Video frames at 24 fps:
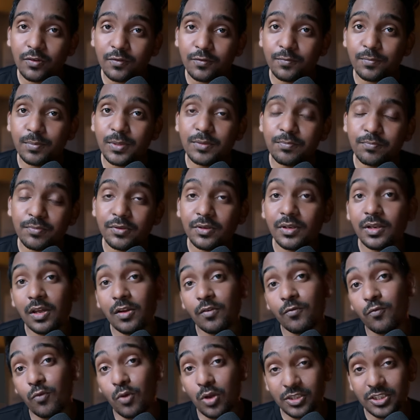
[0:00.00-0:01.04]
of people
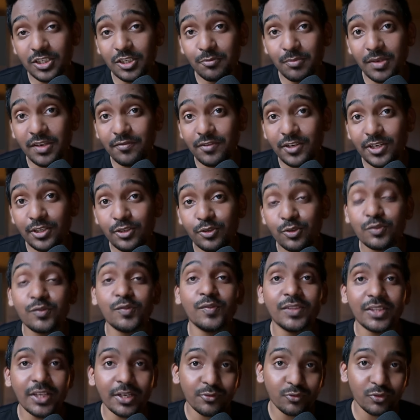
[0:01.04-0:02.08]
are watching my
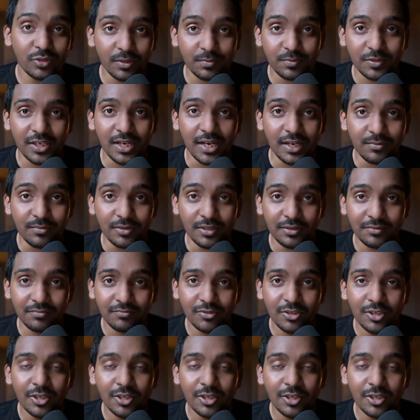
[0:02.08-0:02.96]
videos without subscribing.